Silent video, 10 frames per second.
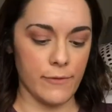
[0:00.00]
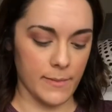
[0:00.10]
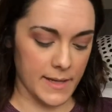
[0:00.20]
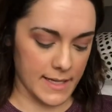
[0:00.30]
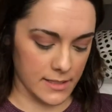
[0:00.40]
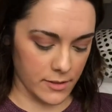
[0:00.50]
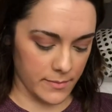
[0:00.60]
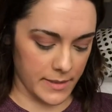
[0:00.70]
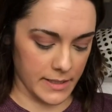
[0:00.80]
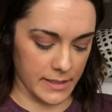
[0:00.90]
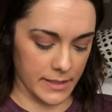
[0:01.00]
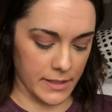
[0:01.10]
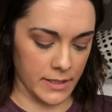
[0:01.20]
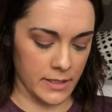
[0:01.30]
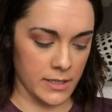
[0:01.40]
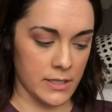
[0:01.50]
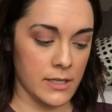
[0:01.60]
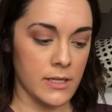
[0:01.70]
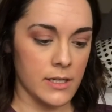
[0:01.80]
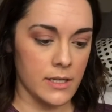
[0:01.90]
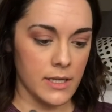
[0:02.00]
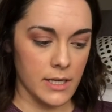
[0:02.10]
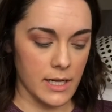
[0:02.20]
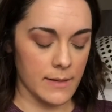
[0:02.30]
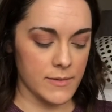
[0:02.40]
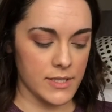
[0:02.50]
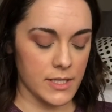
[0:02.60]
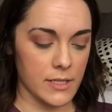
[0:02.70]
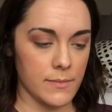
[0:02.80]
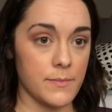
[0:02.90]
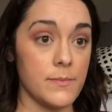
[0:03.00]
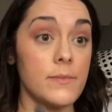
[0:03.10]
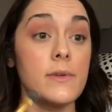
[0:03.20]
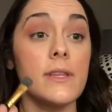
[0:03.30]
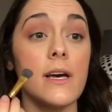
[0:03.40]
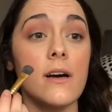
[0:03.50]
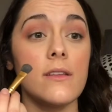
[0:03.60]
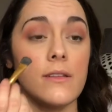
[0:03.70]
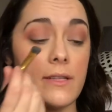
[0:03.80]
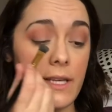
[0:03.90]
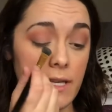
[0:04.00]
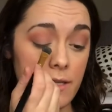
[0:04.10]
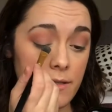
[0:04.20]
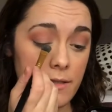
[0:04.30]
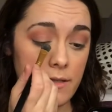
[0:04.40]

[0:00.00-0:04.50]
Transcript: formula, has a little bit of glitter. I'm just going to put that on the lid